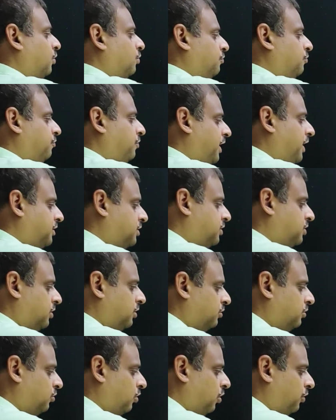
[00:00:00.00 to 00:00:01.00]
Weight
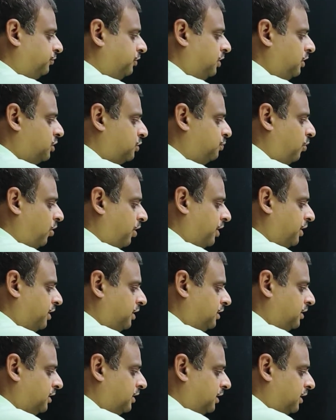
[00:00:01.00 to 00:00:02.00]
of this body
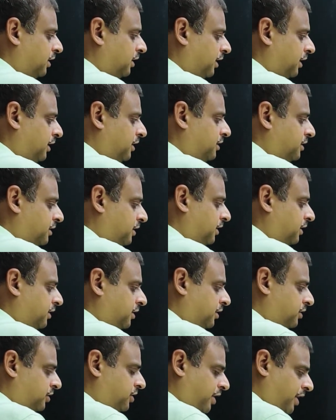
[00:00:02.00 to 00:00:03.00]
is in this
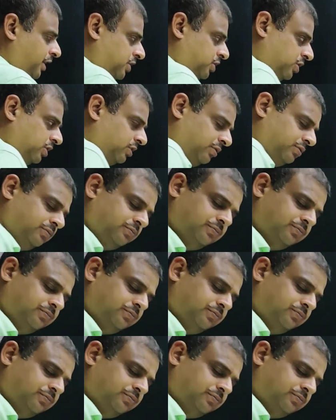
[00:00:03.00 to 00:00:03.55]
direction.